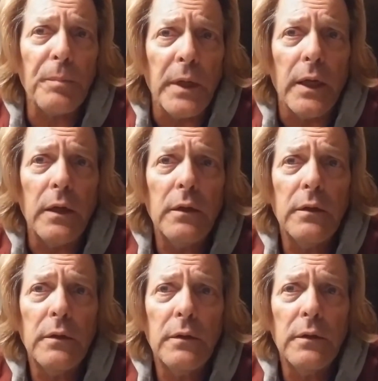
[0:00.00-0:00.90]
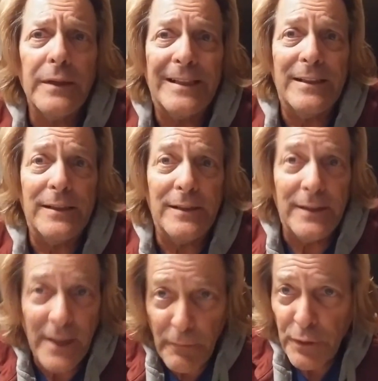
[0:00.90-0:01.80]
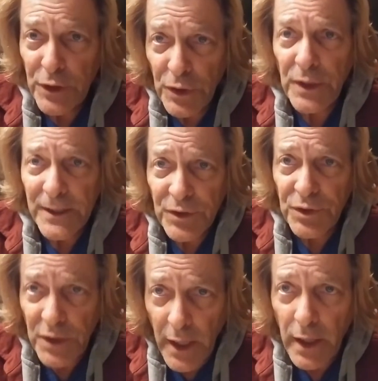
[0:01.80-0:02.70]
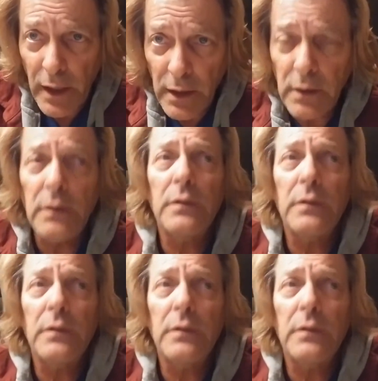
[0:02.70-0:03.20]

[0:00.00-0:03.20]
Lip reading: me, even to this day,